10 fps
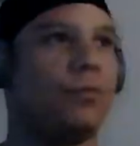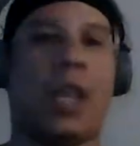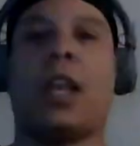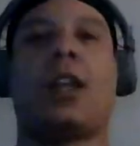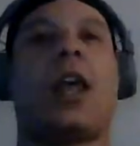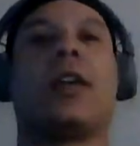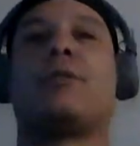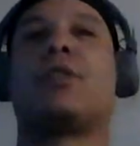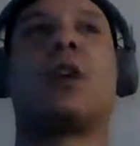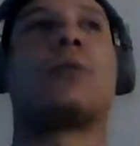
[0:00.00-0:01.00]
and
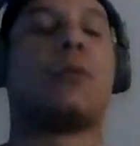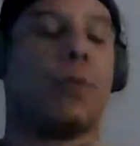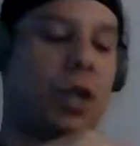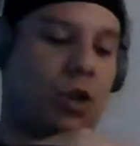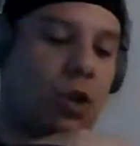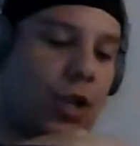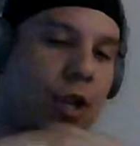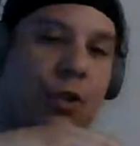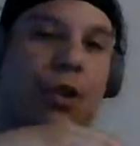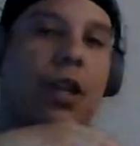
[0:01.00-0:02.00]
like something being on the
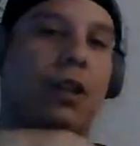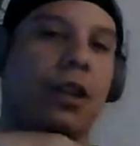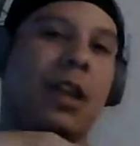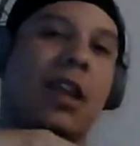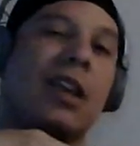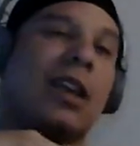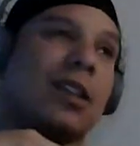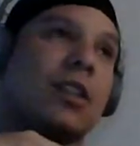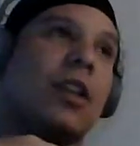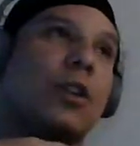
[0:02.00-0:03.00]
internet,
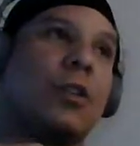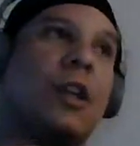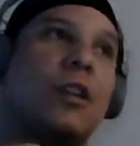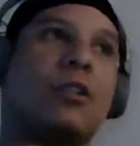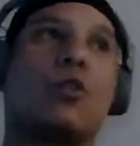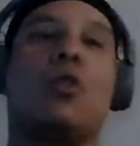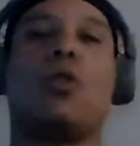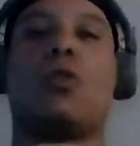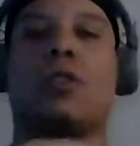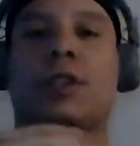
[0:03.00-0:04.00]
because the internet is
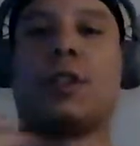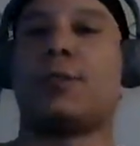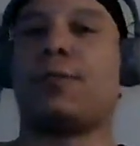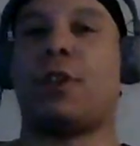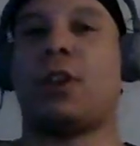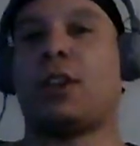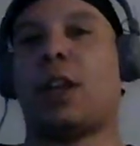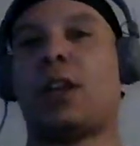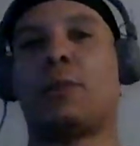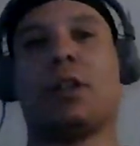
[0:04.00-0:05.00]
cool and it's fun,
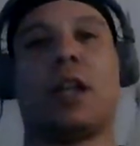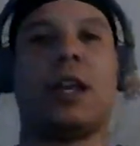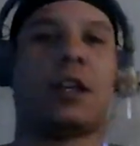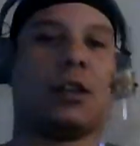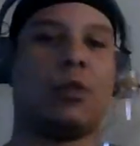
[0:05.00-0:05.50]
but